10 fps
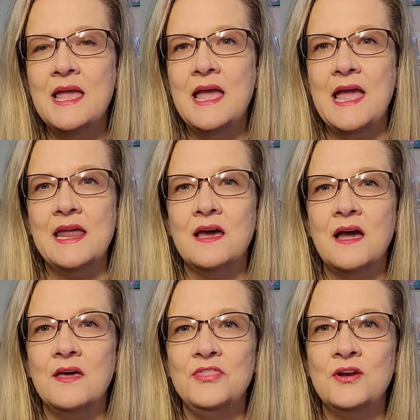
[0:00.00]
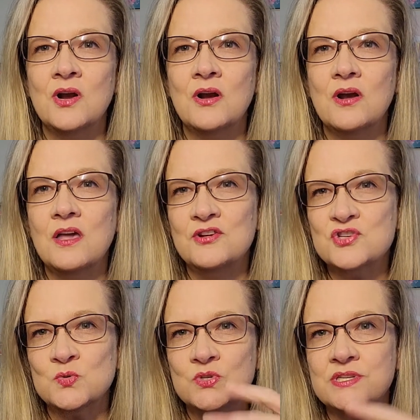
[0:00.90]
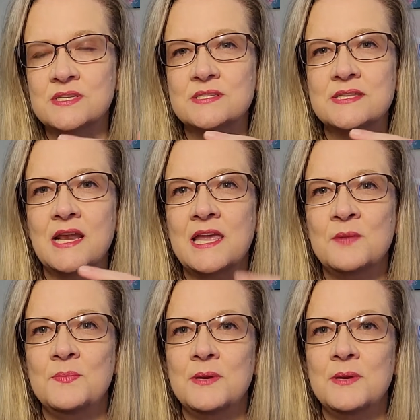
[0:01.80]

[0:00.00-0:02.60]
And there are other sources that I can